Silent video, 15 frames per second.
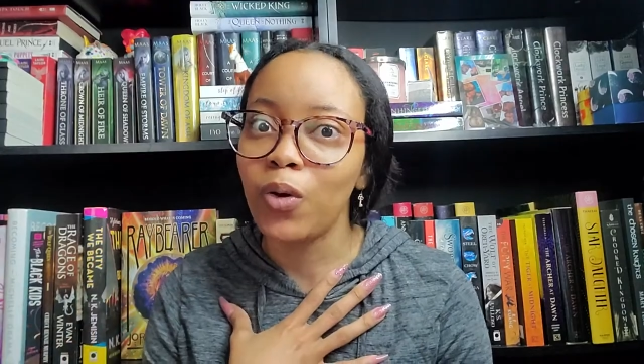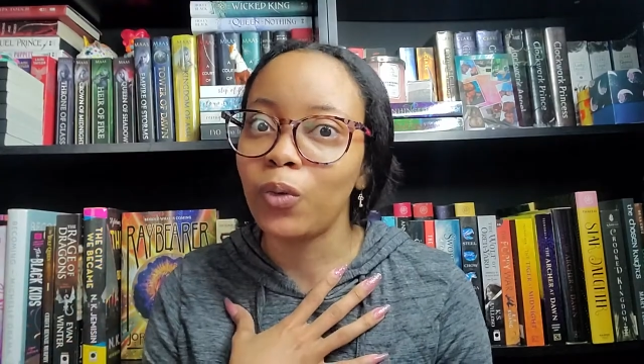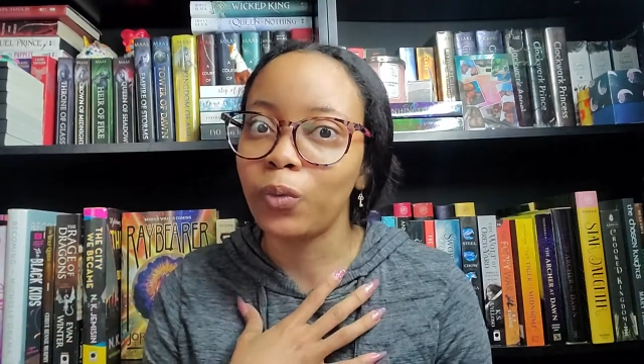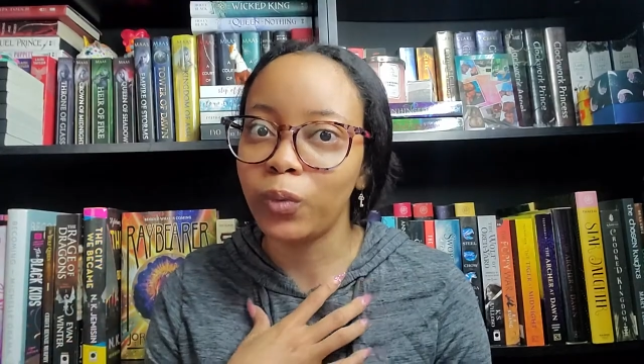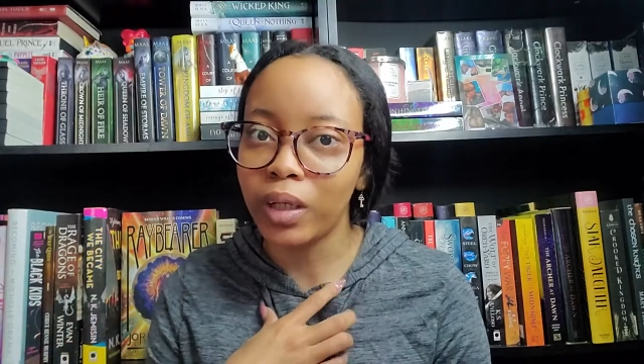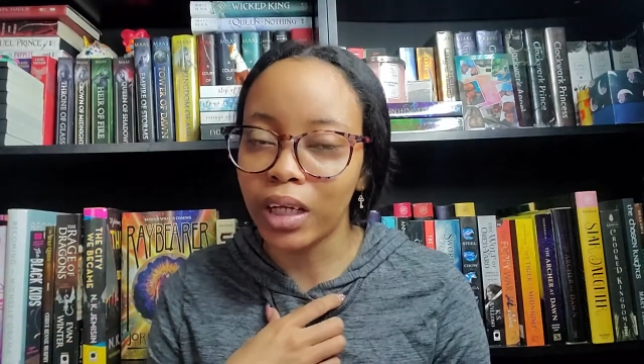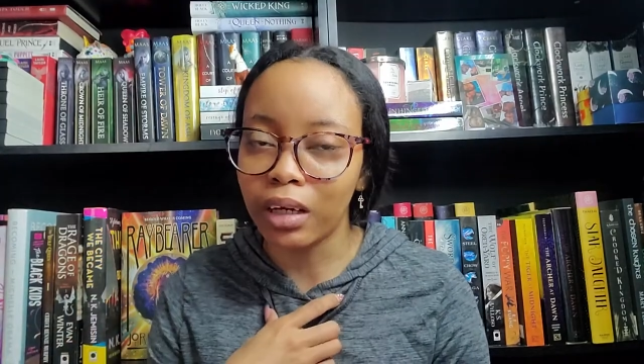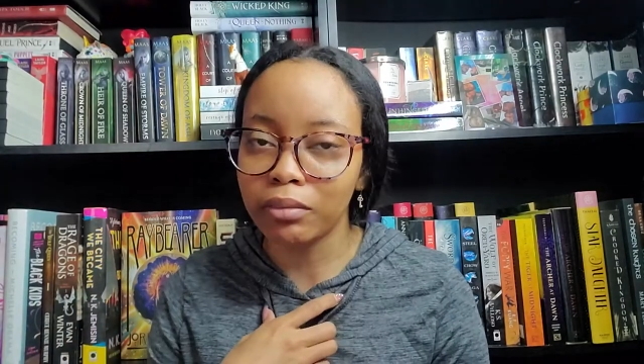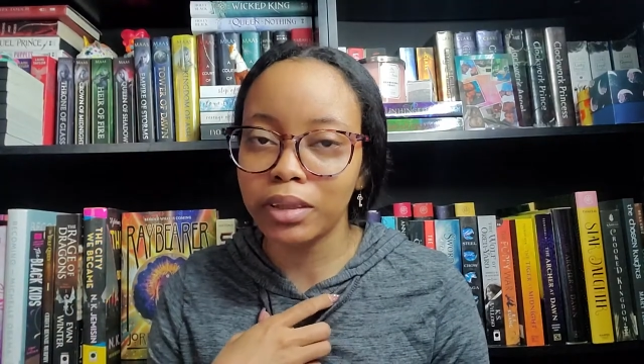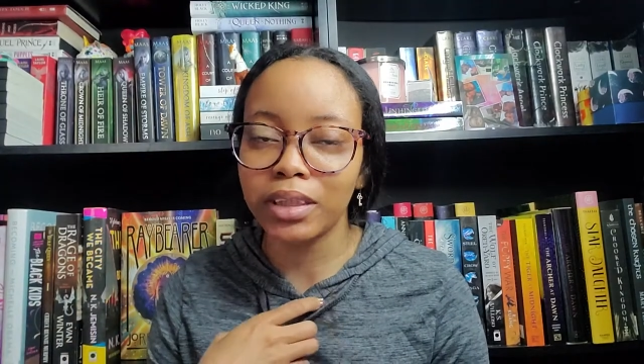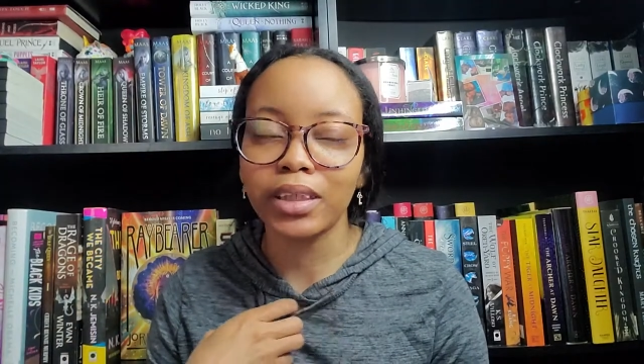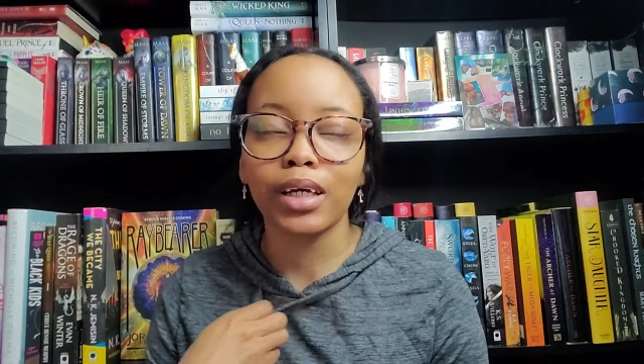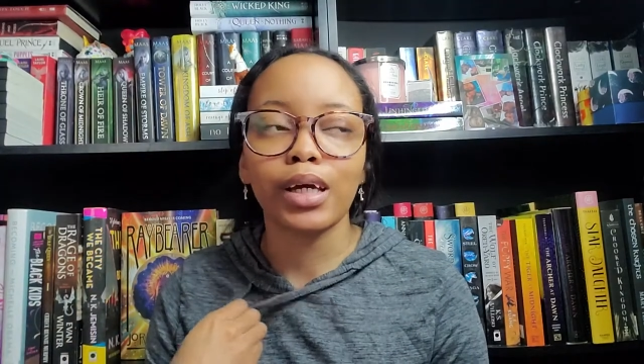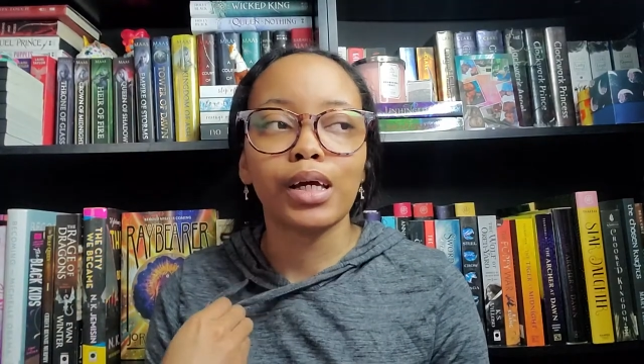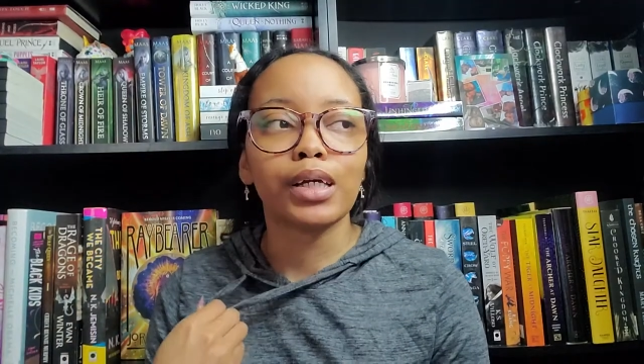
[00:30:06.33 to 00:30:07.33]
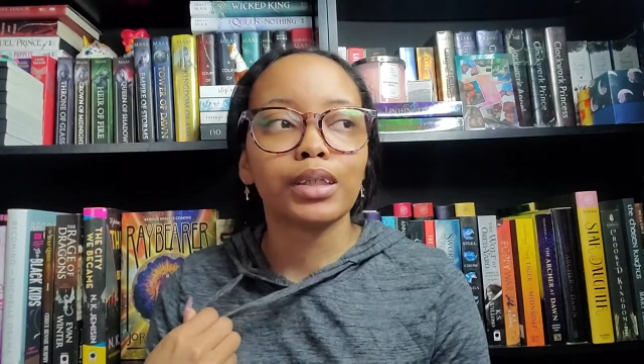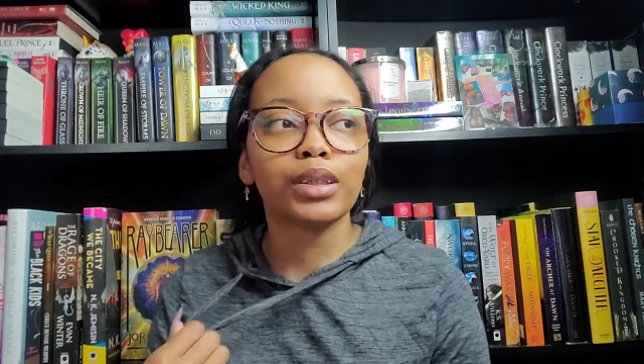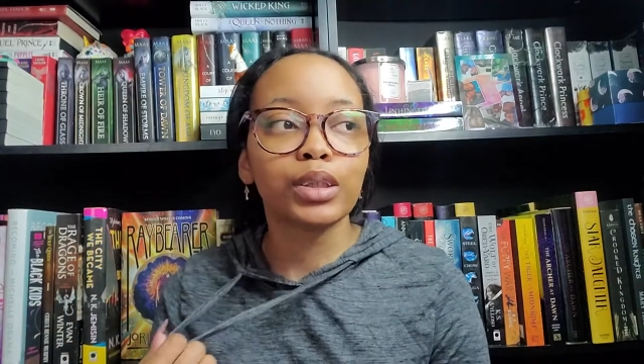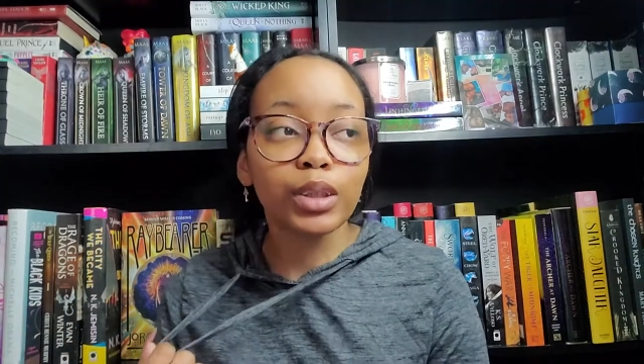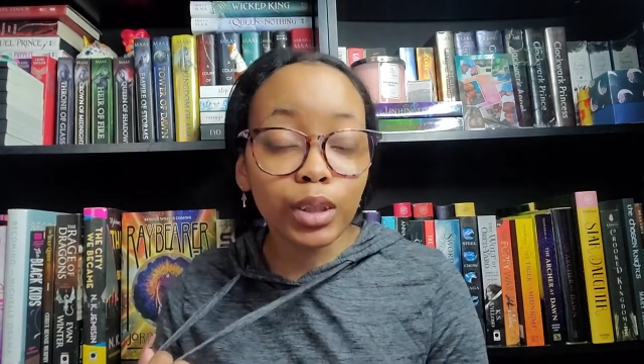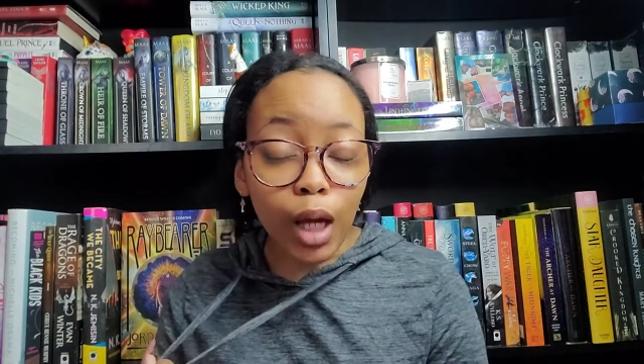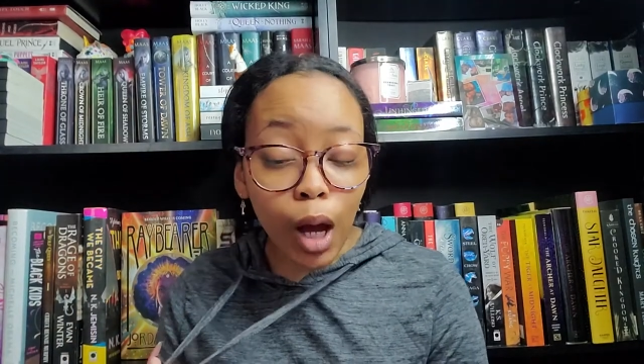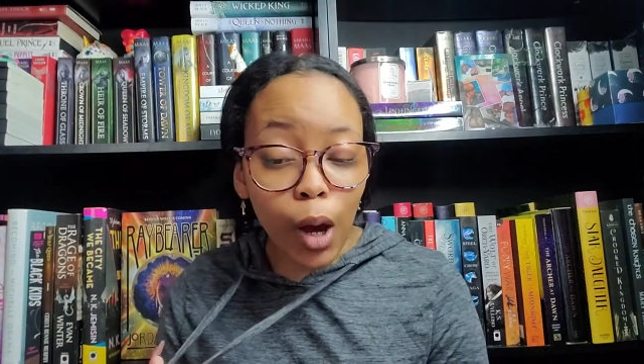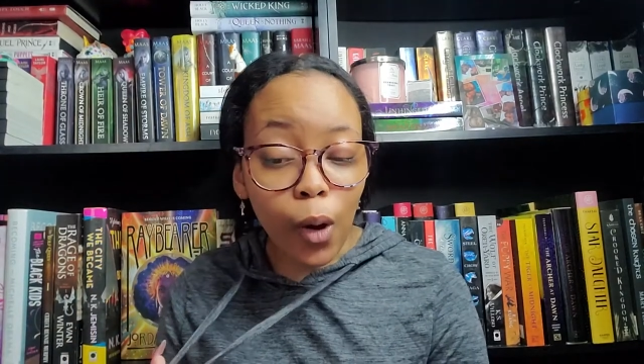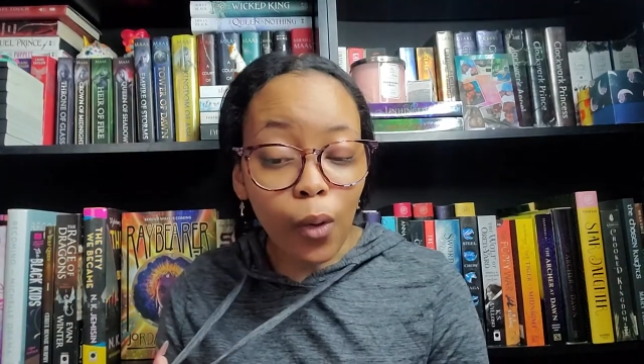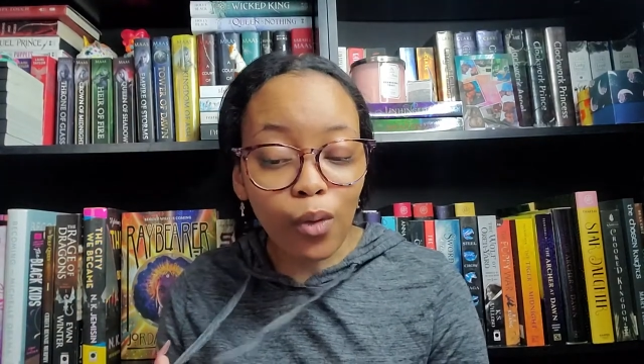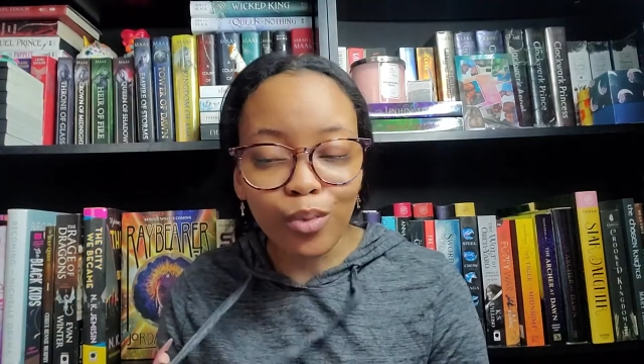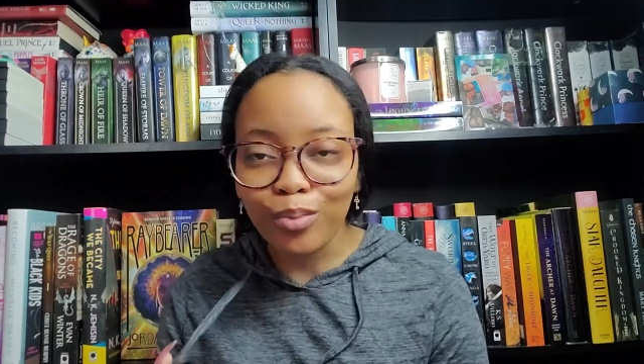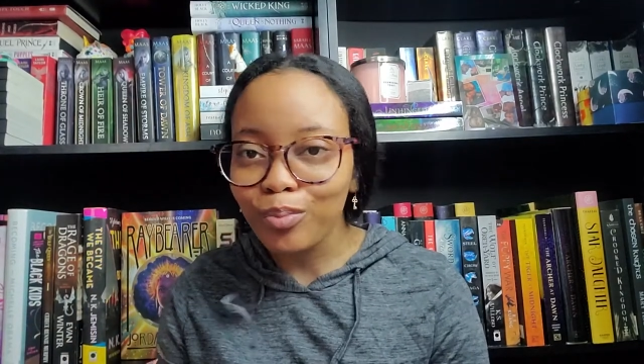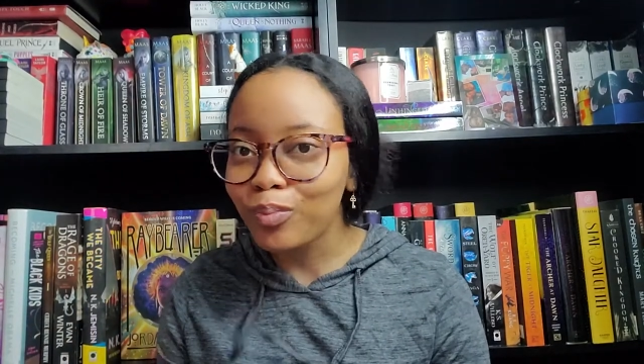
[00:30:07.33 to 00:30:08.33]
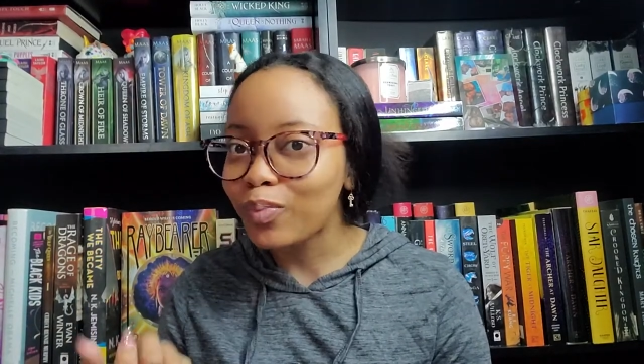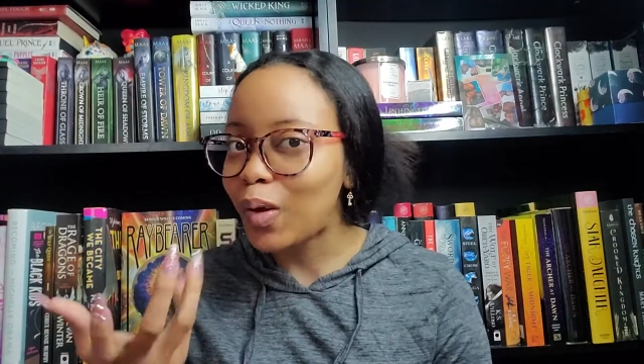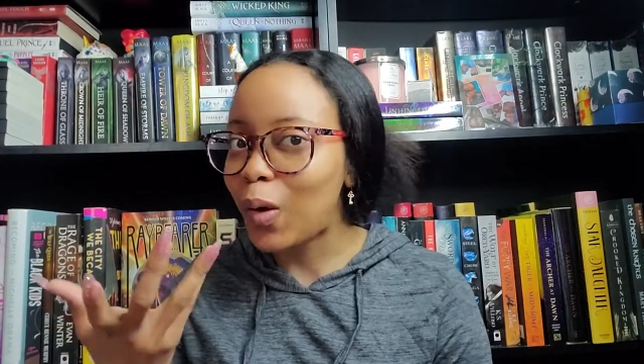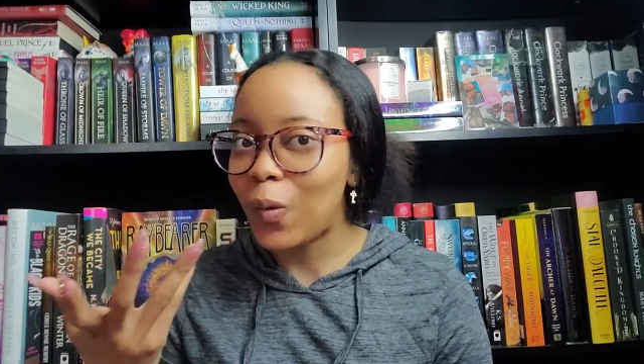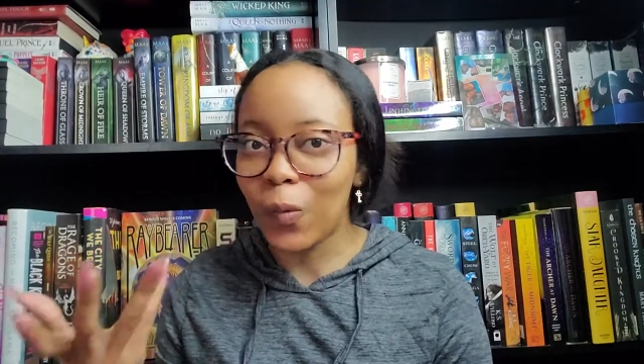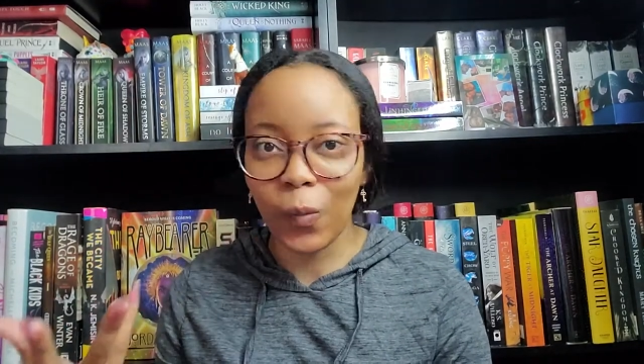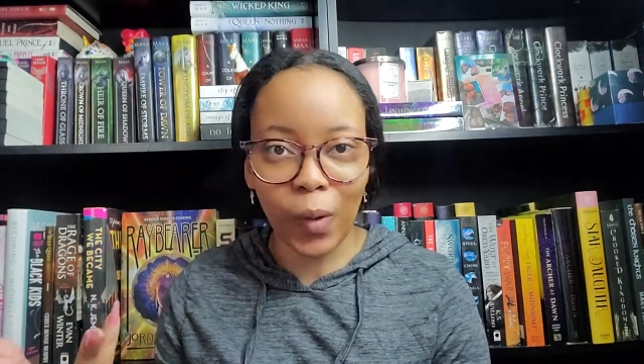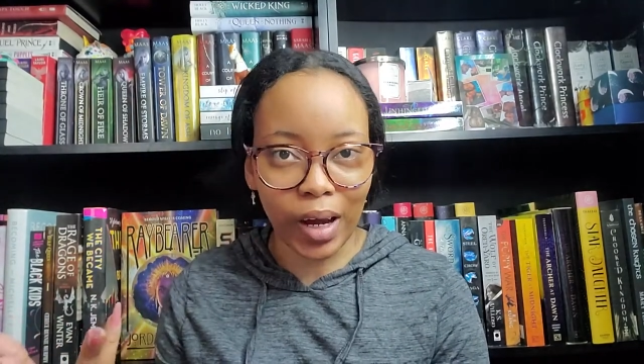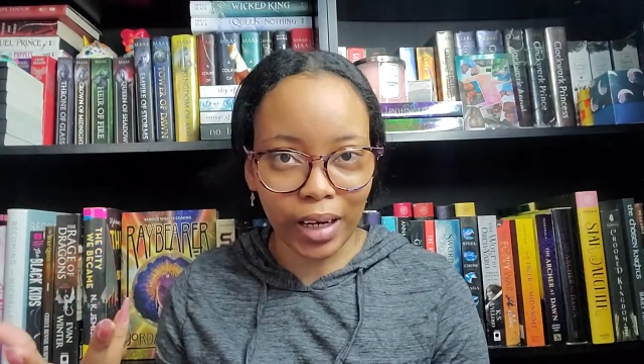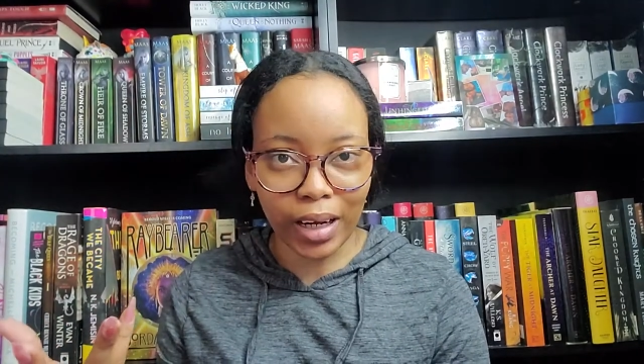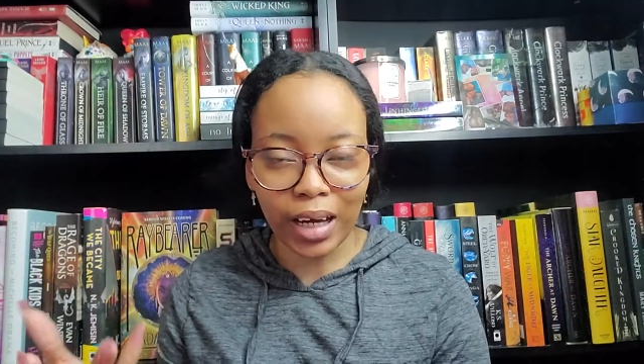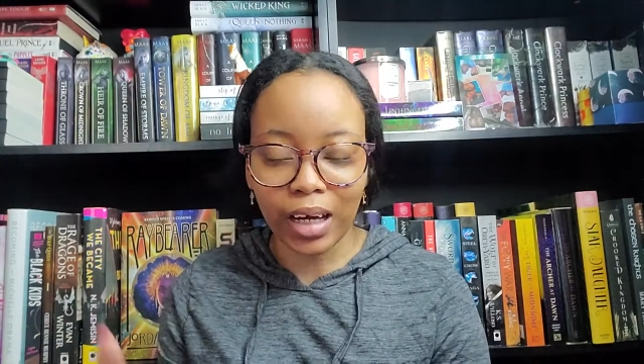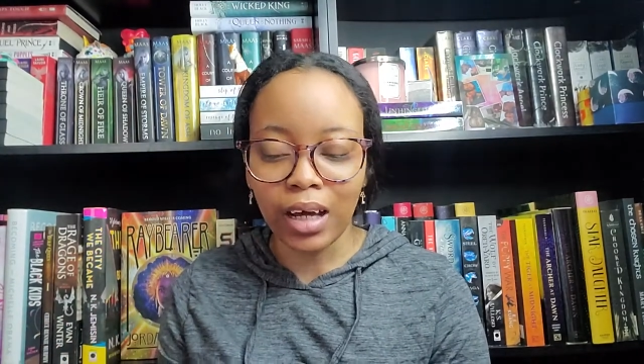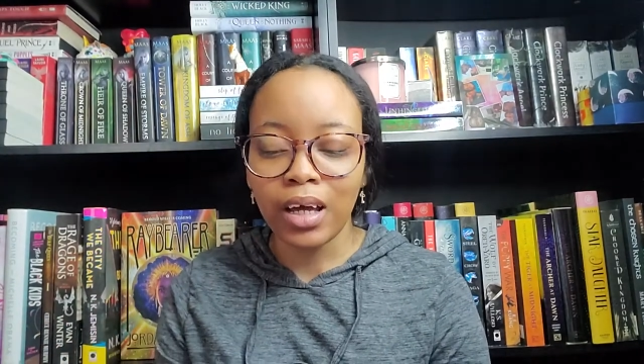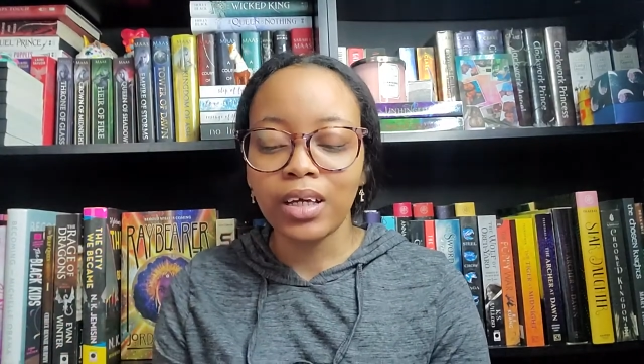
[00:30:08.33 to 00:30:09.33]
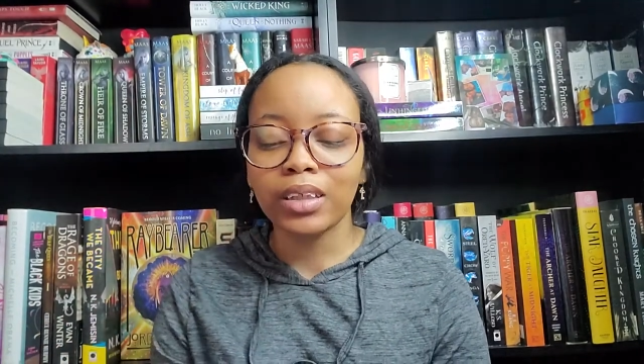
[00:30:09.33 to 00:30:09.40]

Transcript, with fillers: We loved it, so why not?